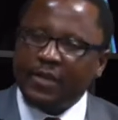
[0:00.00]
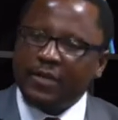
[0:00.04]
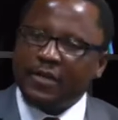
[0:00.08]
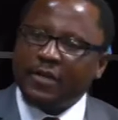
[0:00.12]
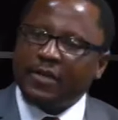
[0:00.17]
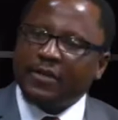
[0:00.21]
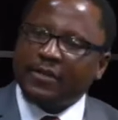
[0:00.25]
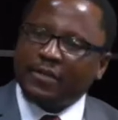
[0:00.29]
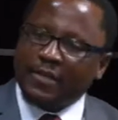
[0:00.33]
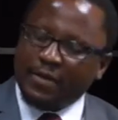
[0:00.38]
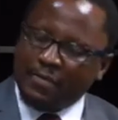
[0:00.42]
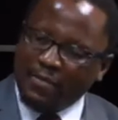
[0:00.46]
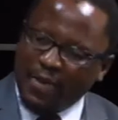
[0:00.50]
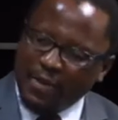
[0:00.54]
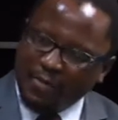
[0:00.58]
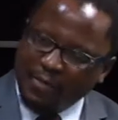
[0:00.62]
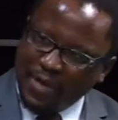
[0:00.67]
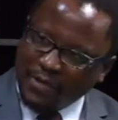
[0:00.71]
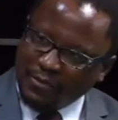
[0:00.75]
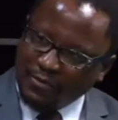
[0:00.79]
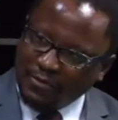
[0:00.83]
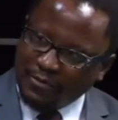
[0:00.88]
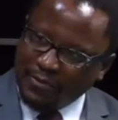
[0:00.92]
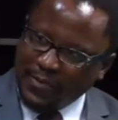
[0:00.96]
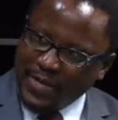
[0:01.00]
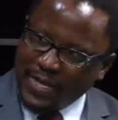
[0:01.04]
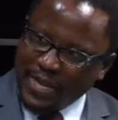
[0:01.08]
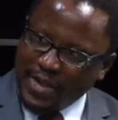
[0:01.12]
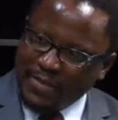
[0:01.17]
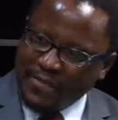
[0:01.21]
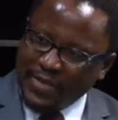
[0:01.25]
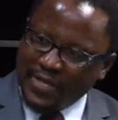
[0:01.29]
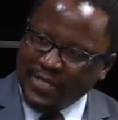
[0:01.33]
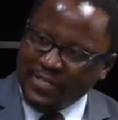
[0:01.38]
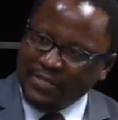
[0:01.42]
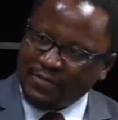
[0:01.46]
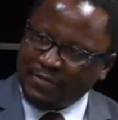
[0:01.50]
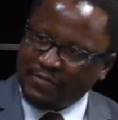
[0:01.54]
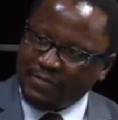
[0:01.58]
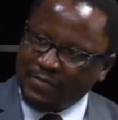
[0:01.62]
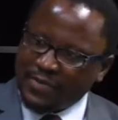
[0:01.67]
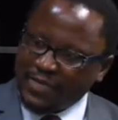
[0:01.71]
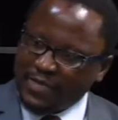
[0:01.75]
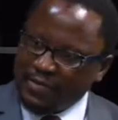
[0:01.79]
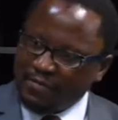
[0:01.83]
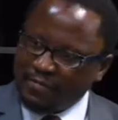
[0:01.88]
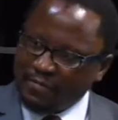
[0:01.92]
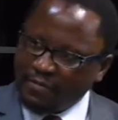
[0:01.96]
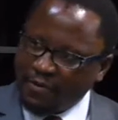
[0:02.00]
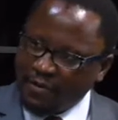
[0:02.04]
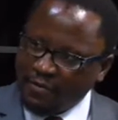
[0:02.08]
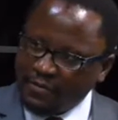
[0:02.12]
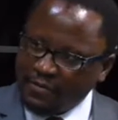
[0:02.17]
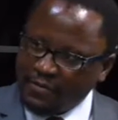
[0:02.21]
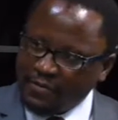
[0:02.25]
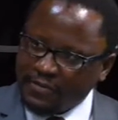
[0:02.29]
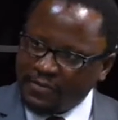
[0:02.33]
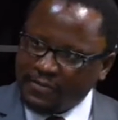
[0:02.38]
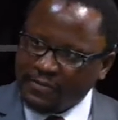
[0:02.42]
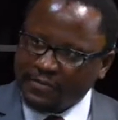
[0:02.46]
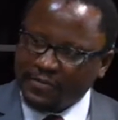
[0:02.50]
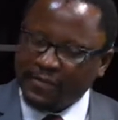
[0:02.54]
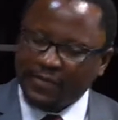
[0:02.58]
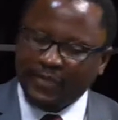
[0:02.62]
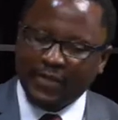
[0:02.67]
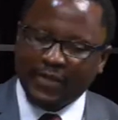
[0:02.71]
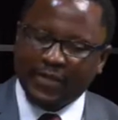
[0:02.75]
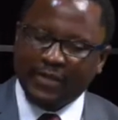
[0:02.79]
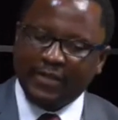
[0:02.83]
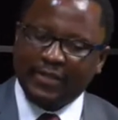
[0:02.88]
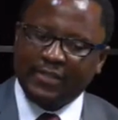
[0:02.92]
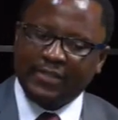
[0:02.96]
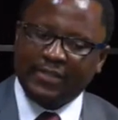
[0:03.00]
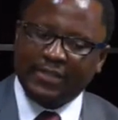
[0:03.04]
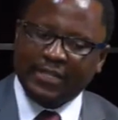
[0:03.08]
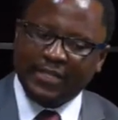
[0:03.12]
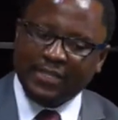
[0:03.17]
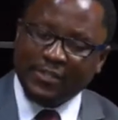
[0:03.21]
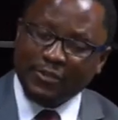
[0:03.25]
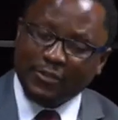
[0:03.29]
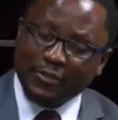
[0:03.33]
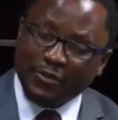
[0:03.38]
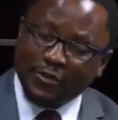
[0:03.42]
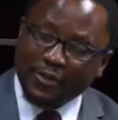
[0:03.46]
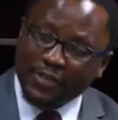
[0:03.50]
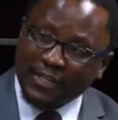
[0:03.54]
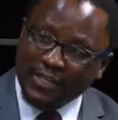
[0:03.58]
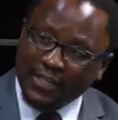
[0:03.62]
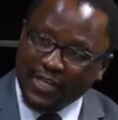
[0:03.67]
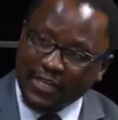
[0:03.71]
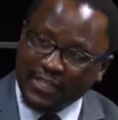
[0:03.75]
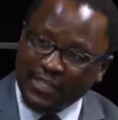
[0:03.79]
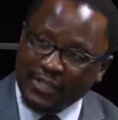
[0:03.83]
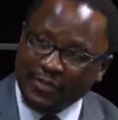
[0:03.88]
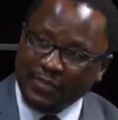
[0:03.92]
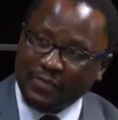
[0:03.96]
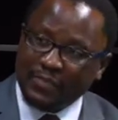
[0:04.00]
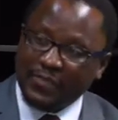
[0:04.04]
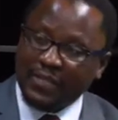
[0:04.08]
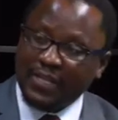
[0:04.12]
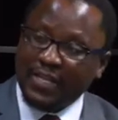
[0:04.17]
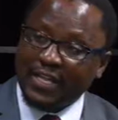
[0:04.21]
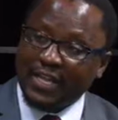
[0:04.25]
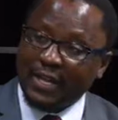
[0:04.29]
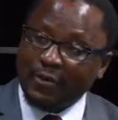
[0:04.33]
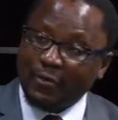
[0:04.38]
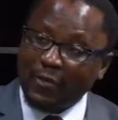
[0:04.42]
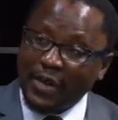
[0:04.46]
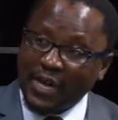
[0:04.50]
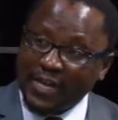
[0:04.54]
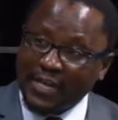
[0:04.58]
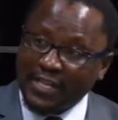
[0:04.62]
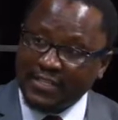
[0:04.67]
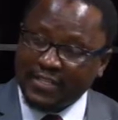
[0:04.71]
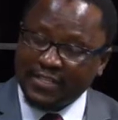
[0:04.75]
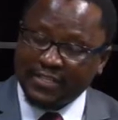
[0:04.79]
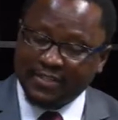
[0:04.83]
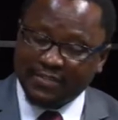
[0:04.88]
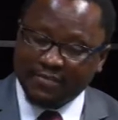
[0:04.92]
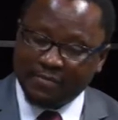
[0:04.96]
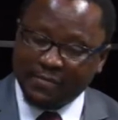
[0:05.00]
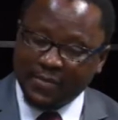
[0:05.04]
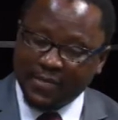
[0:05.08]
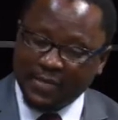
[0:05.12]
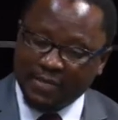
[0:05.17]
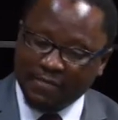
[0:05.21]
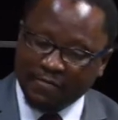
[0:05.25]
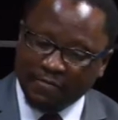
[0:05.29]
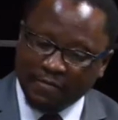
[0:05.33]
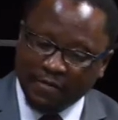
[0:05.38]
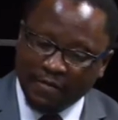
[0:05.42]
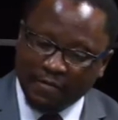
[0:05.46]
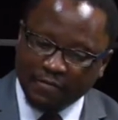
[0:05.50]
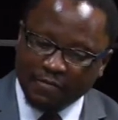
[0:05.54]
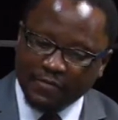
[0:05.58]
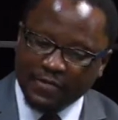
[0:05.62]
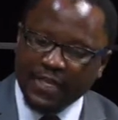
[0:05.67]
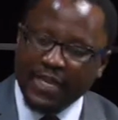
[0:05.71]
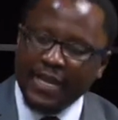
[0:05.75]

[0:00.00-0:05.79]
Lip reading: The members of parliament have been involved, the traditional leadership, the alliances have been involved,